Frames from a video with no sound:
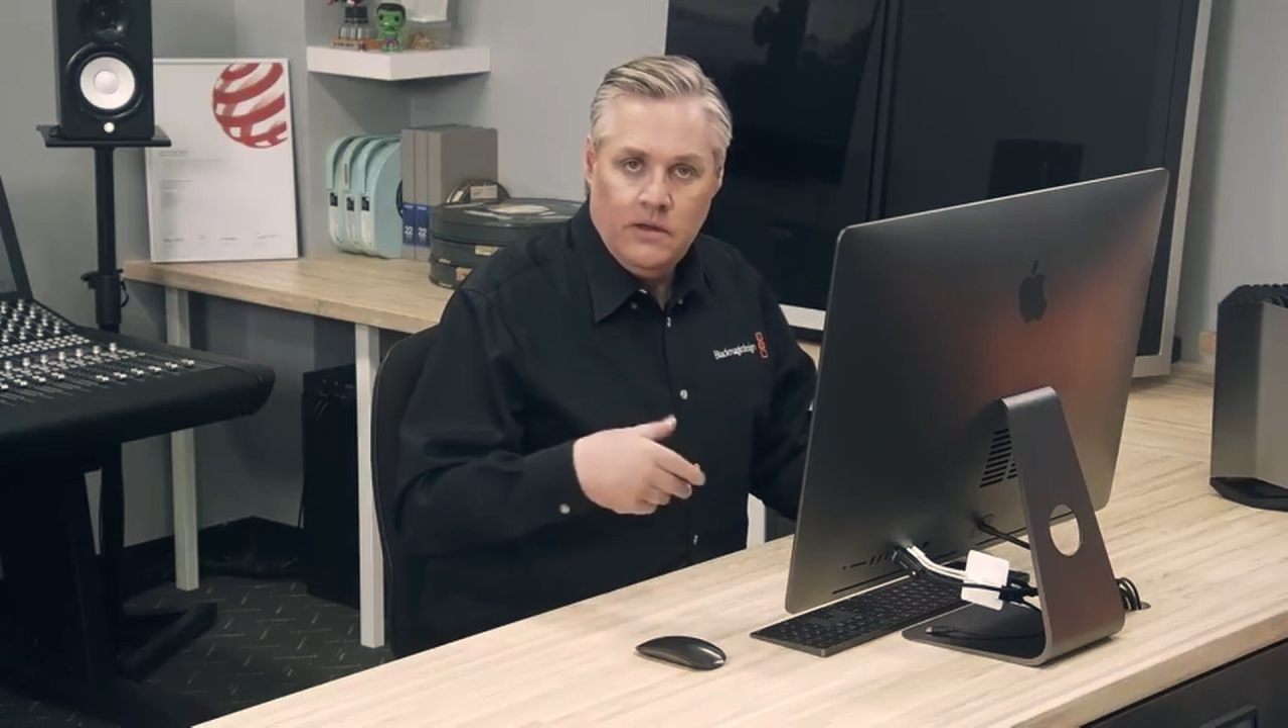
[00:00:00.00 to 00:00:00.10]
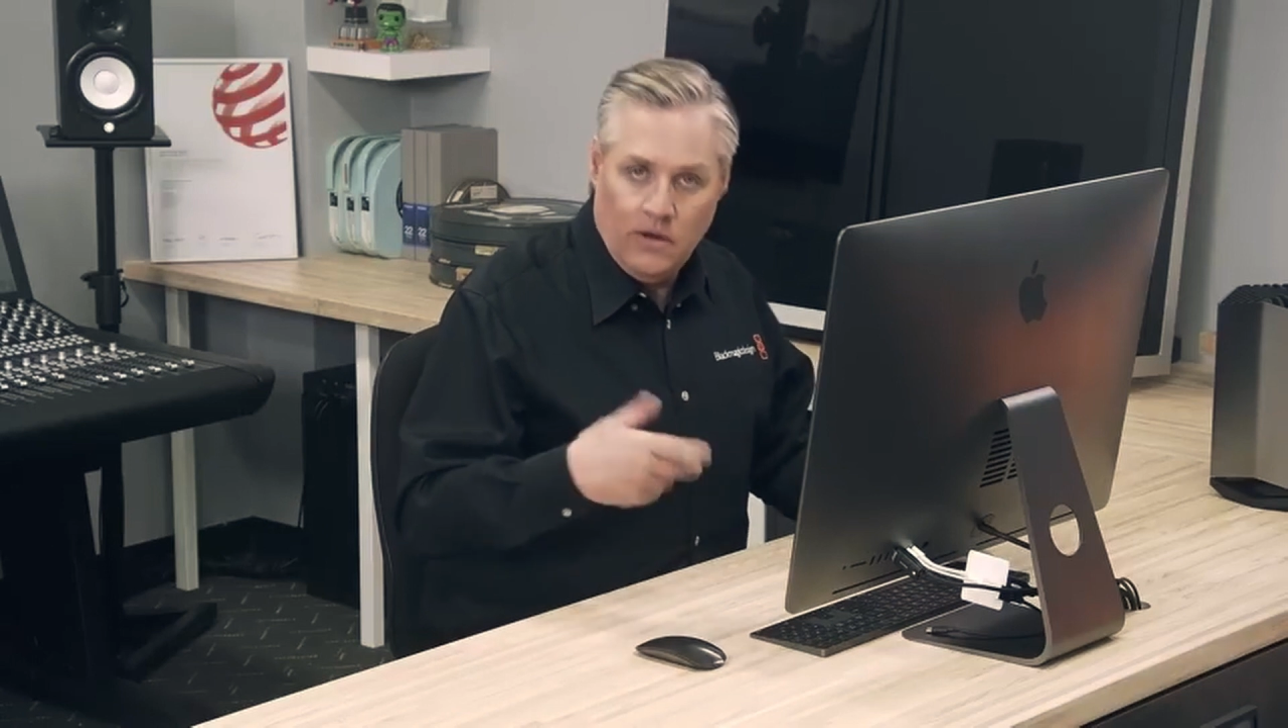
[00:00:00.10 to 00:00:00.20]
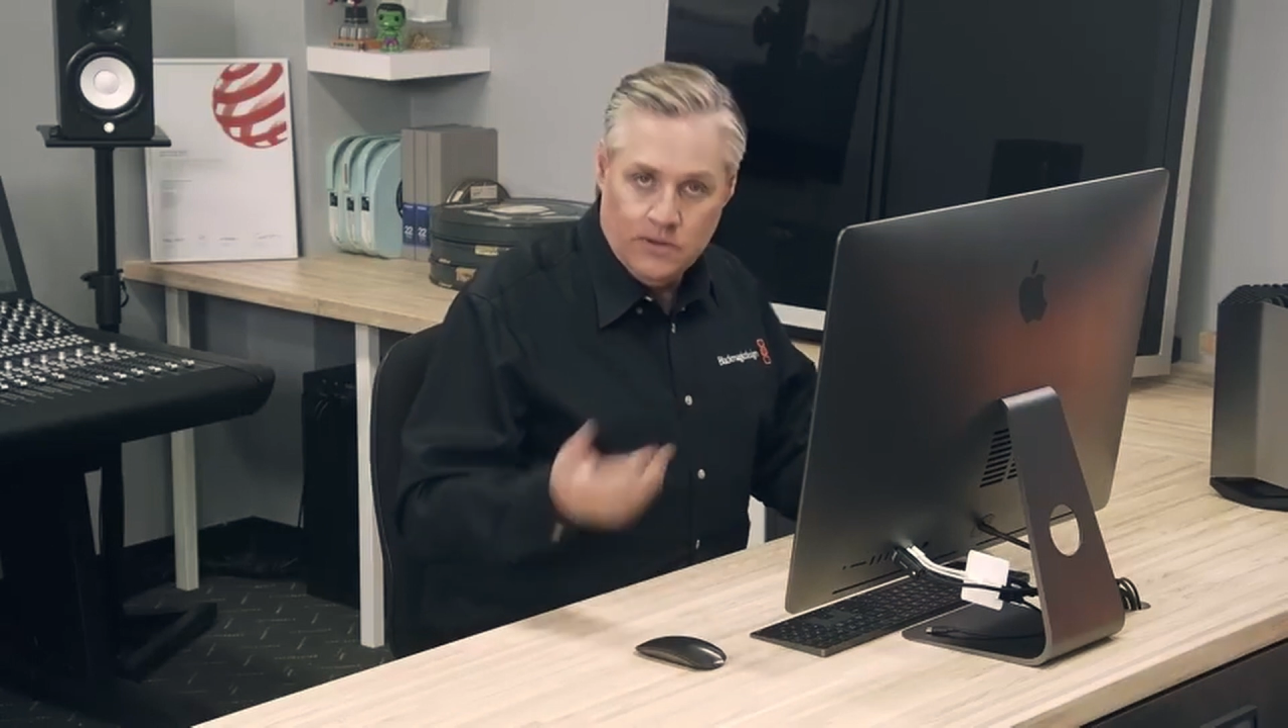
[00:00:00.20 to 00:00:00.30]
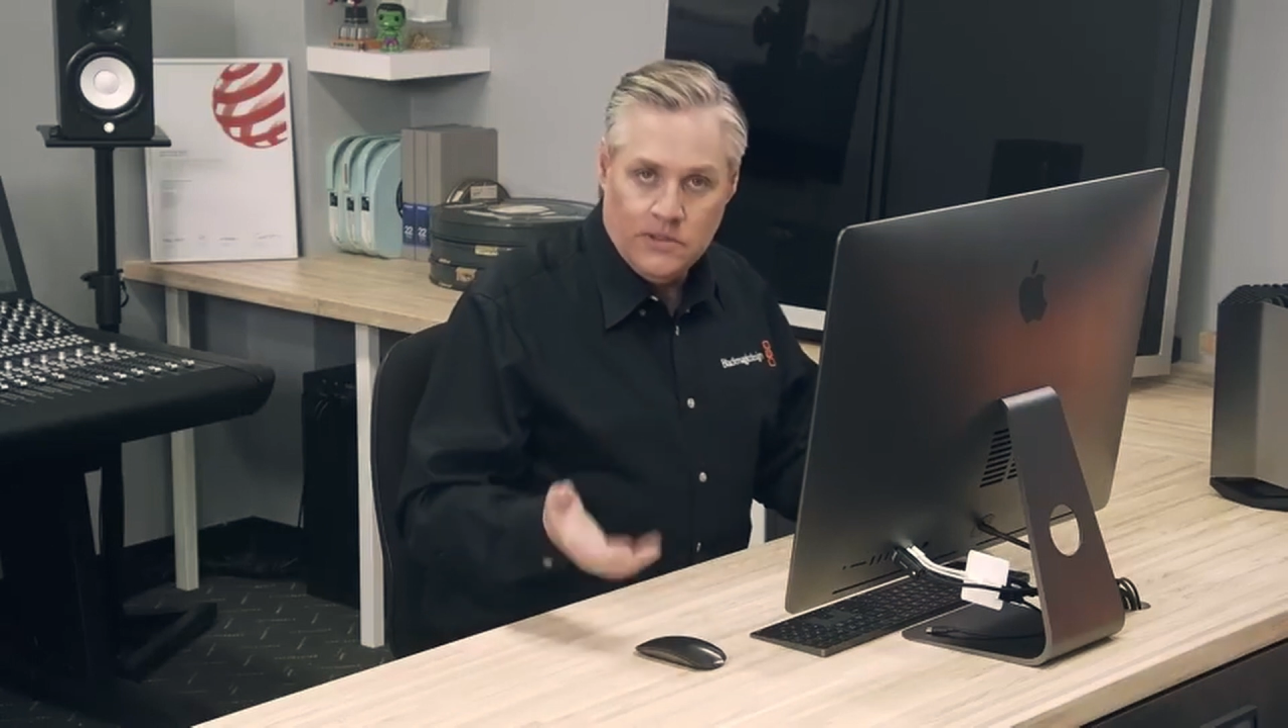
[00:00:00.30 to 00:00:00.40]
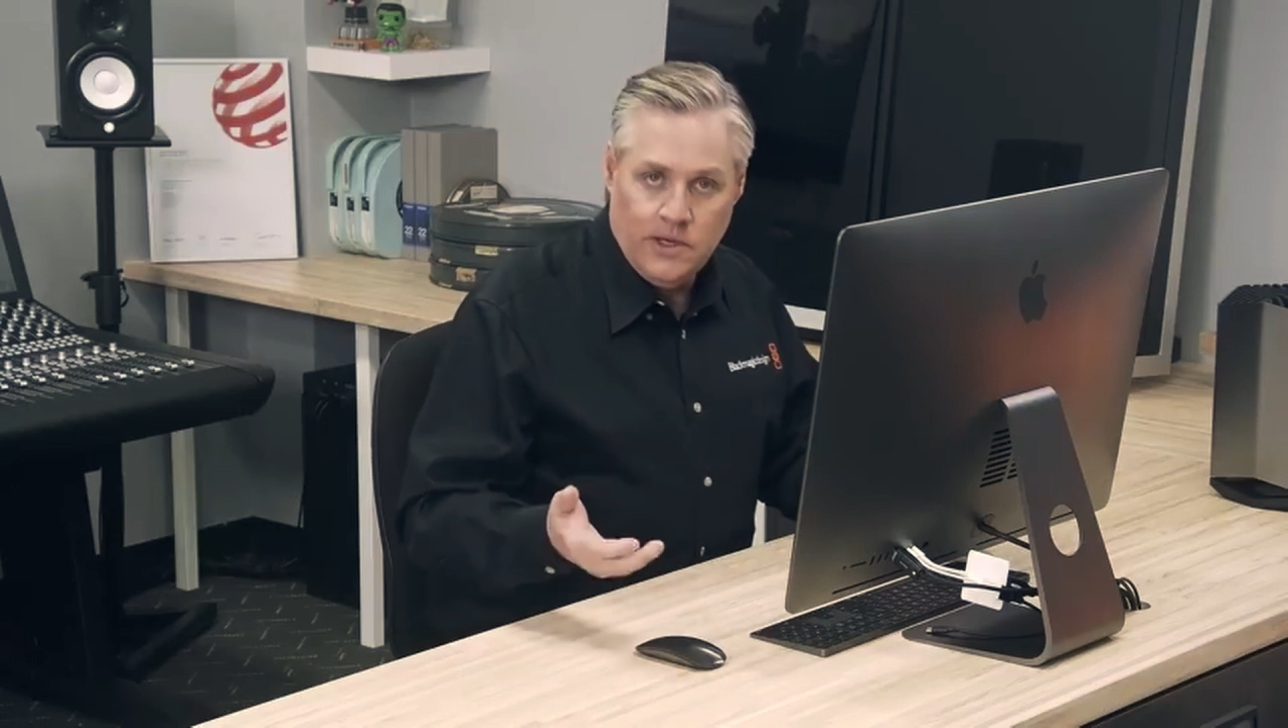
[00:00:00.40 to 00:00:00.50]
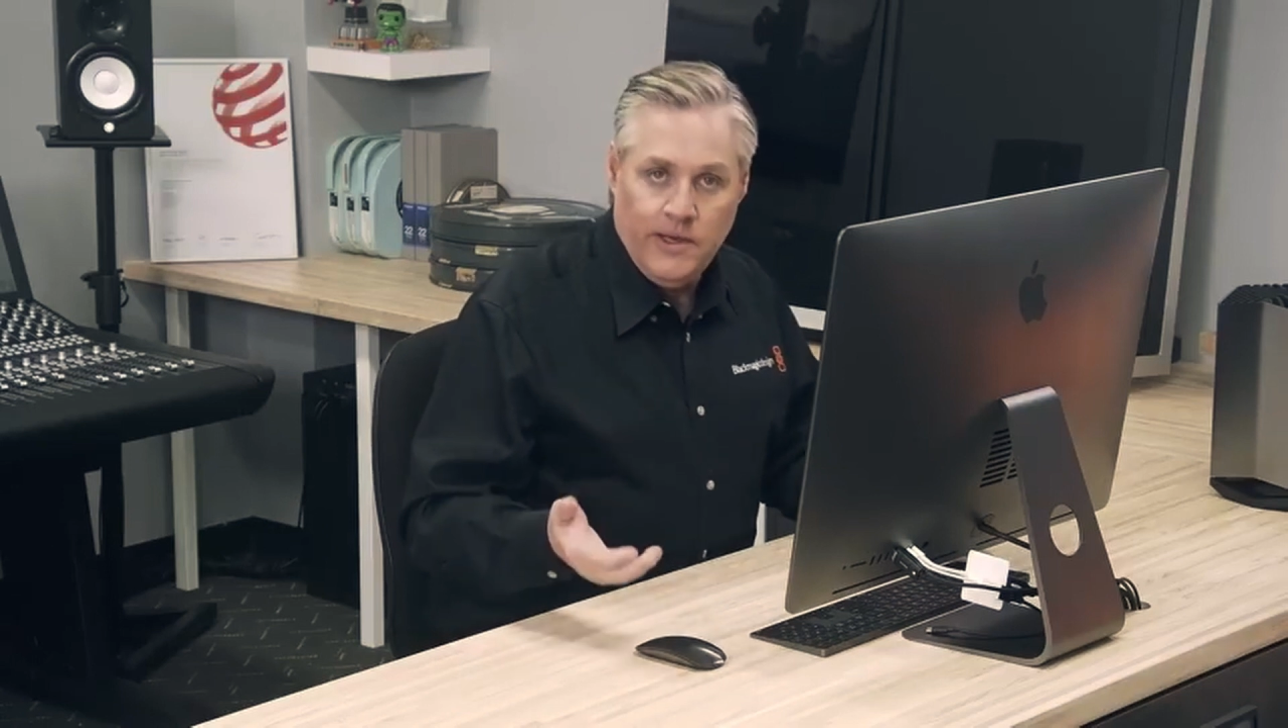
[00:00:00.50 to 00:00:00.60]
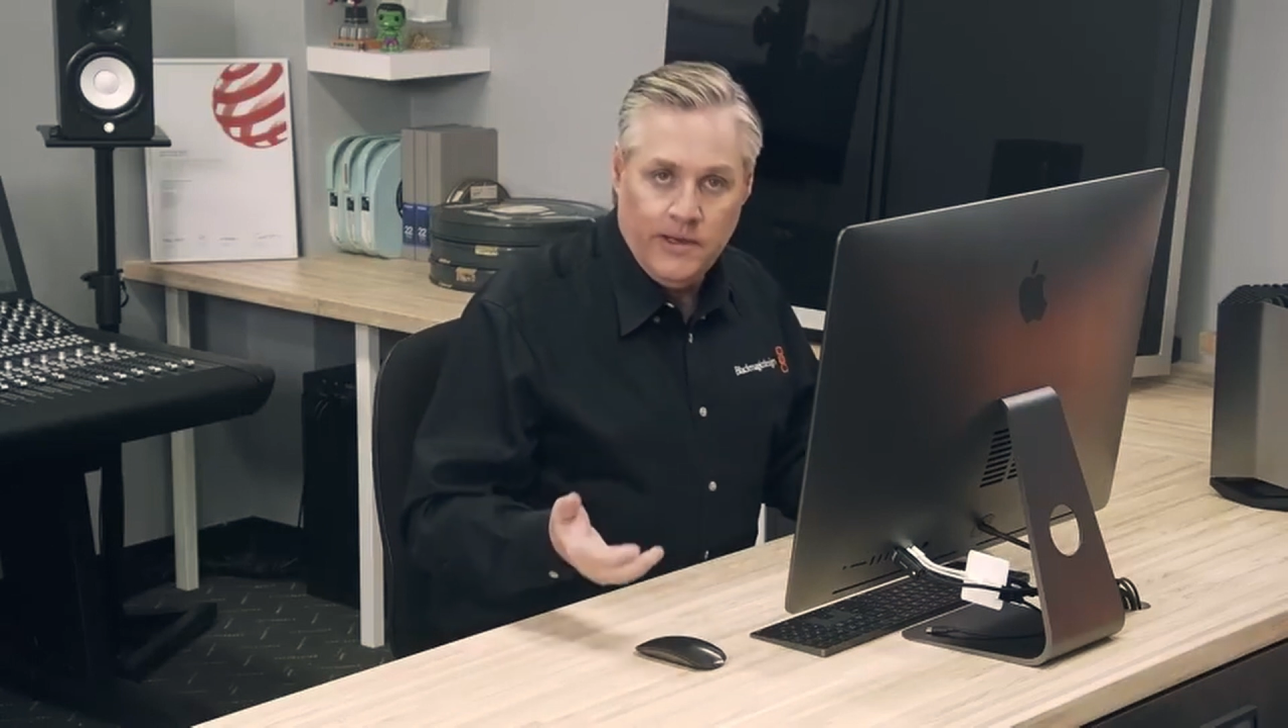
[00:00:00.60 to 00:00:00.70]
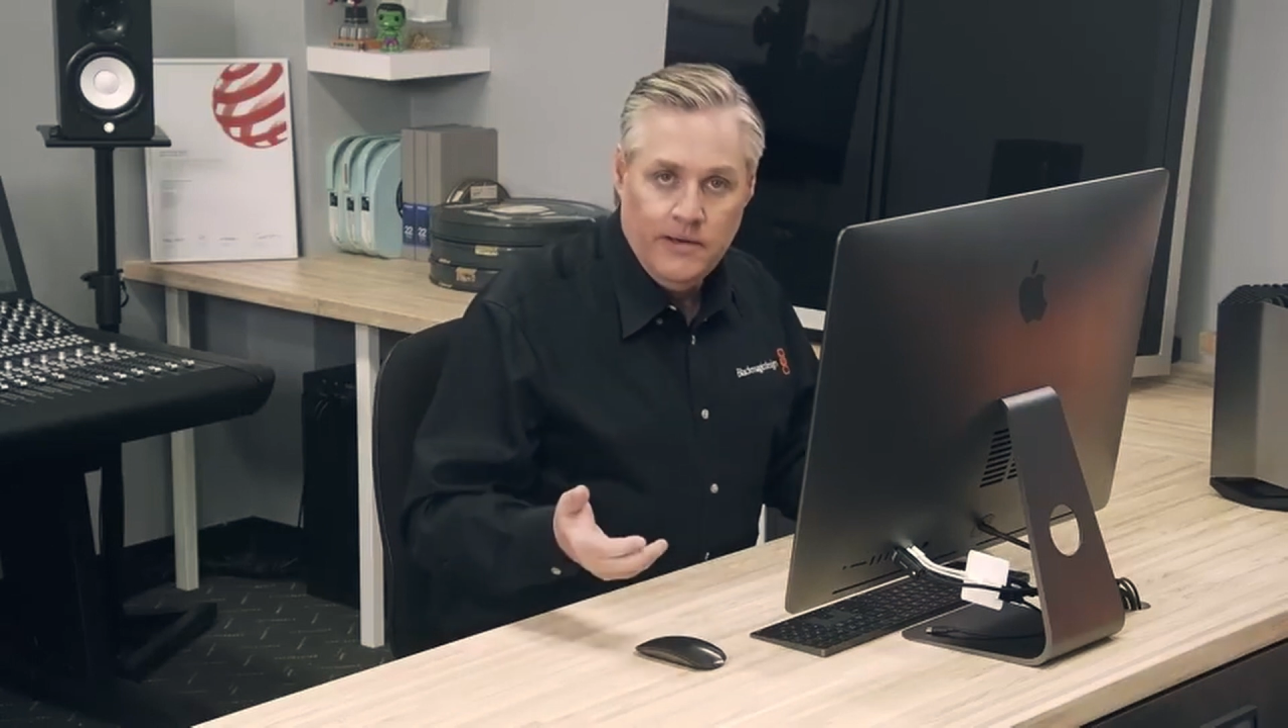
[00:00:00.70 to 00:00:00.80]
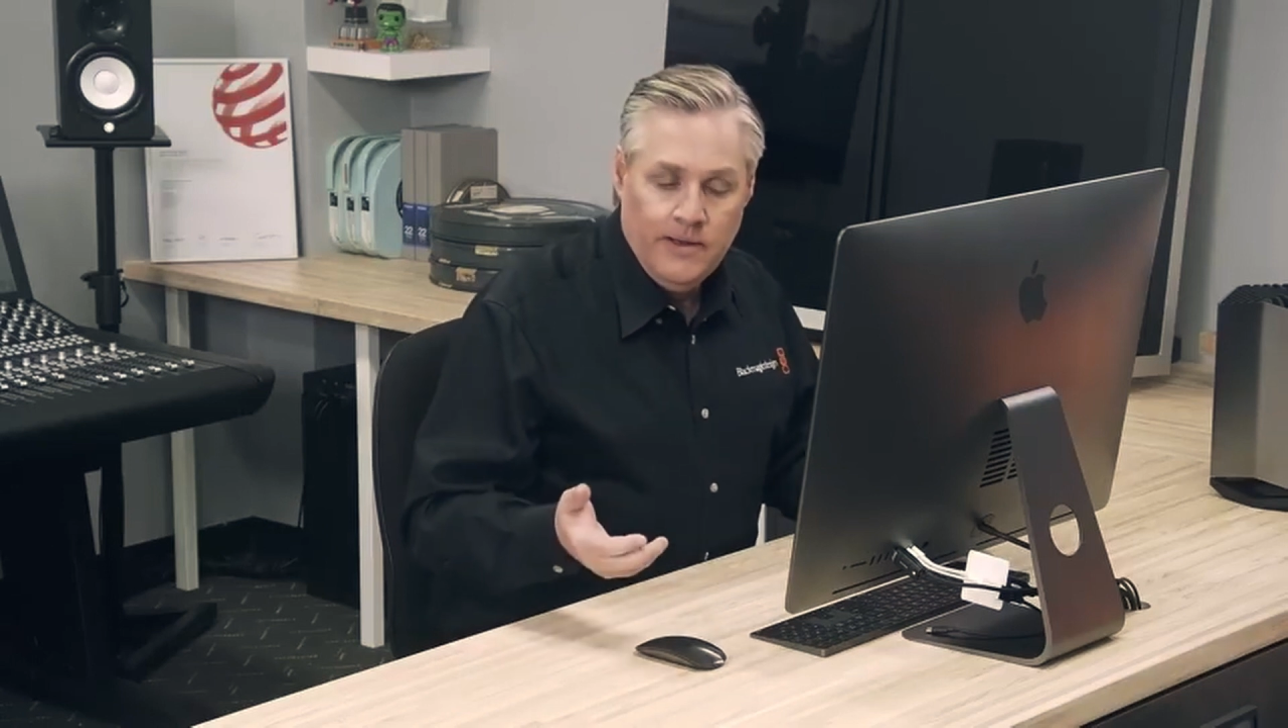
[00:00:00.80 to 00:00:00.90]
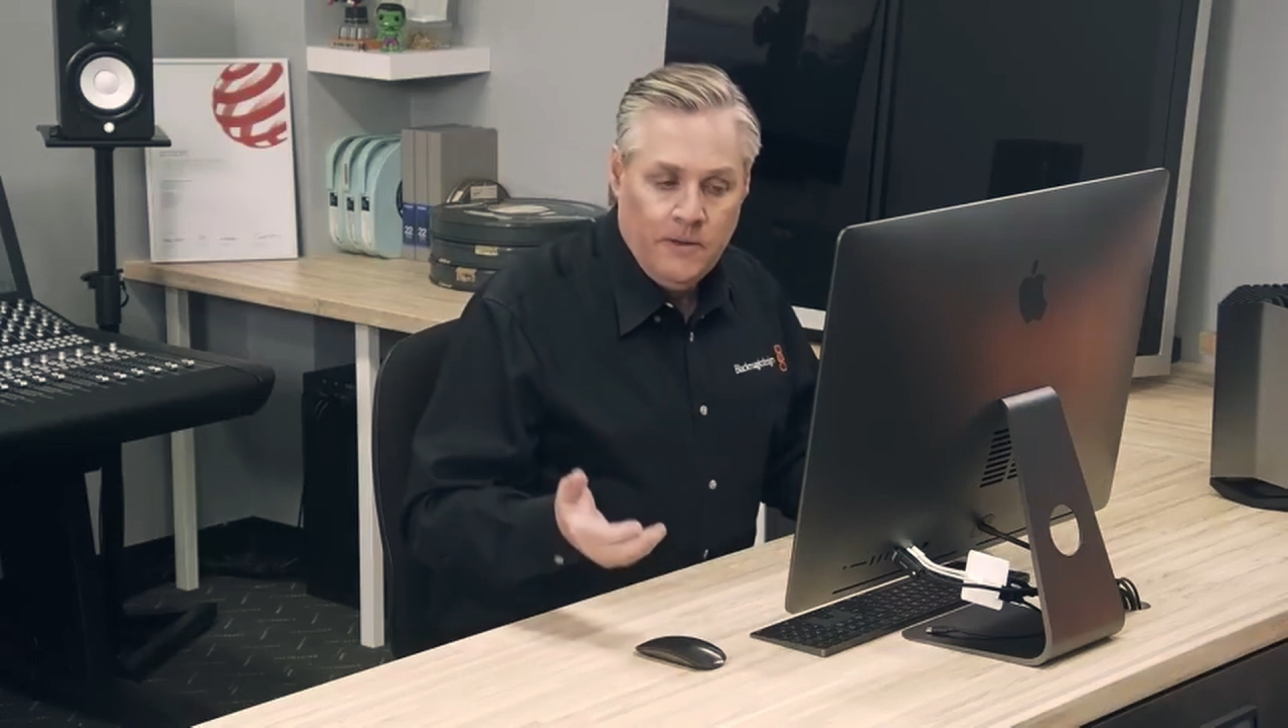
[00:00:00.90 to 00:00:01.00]
on
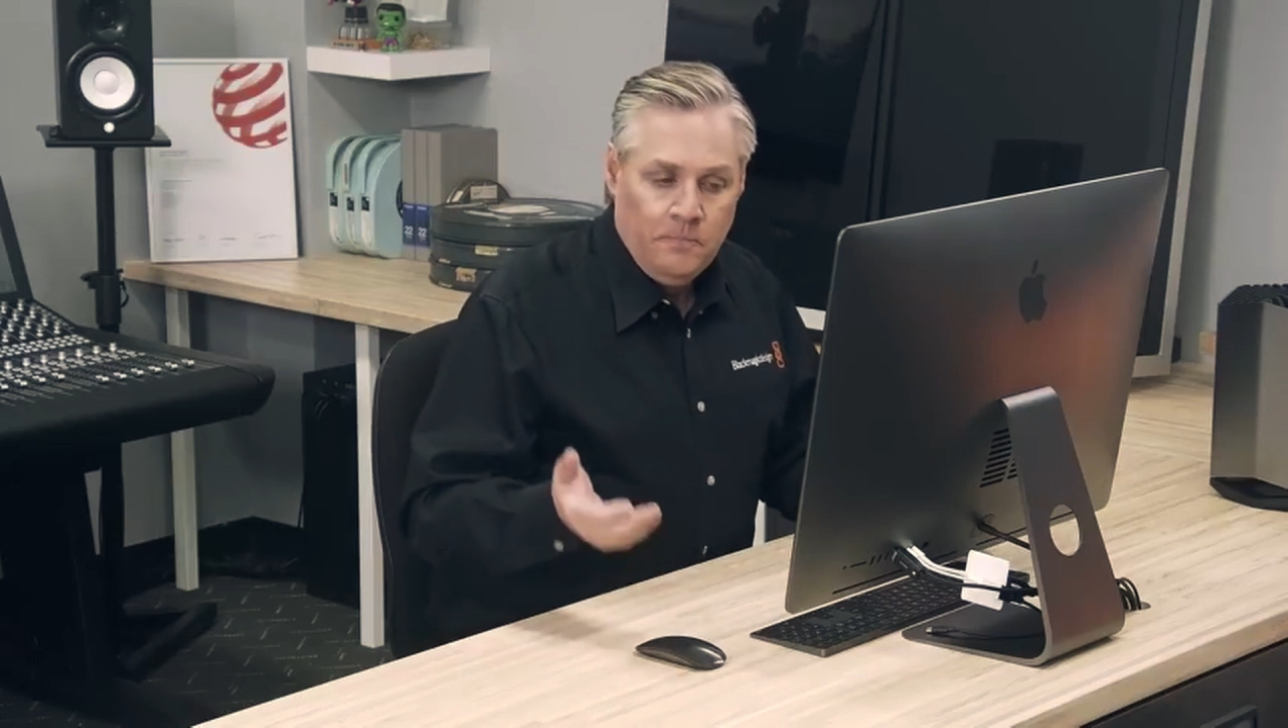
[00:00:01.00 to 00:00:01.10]
set,